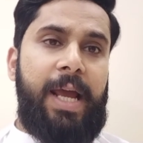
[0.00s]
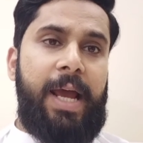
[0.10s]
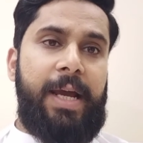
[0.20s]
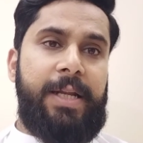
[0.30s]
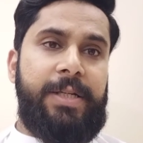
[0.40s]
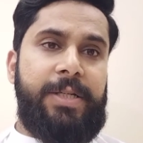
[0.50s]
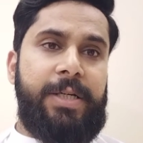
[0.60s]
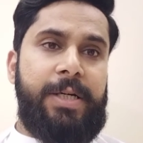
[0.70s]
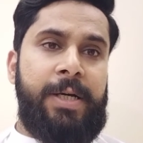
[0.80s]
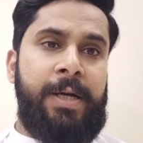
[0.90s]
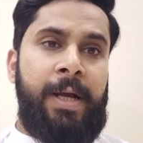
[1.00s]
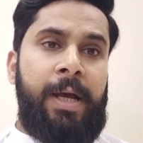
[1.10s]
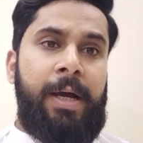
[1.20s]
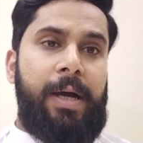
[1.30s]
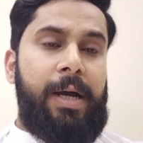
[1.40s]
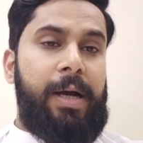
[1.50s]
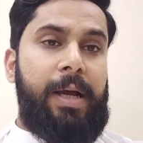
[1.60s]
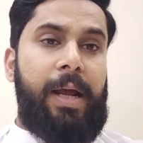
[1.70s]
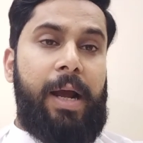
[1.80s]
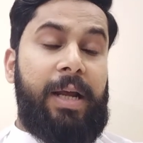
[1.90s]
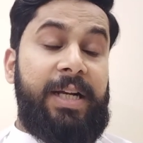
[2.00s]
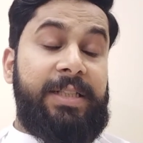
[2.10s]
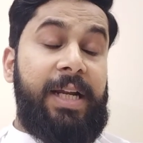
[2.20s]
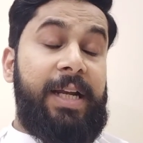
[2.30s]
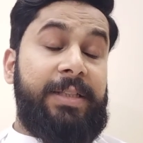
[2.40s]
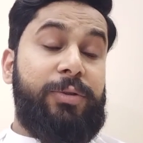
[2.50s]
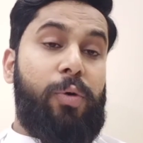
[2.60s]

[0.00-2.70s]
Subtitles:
and it is